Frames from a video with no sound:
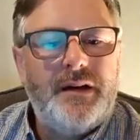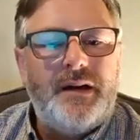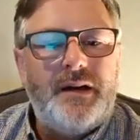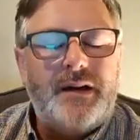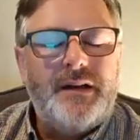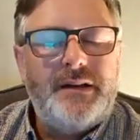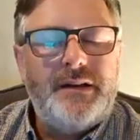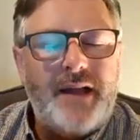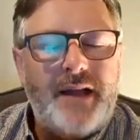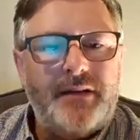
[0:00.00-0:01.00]
uh,
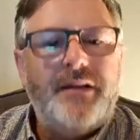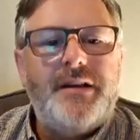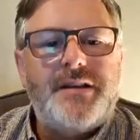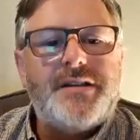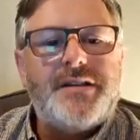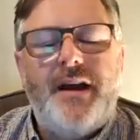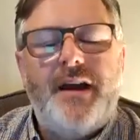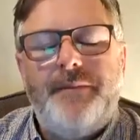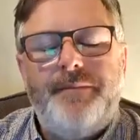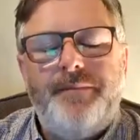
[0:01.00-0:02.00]
then it's
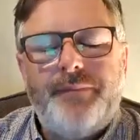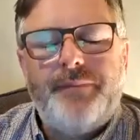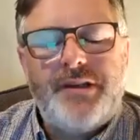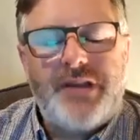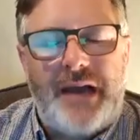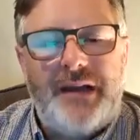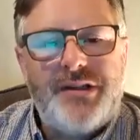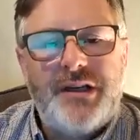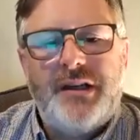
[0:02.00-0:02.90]
um, challenging.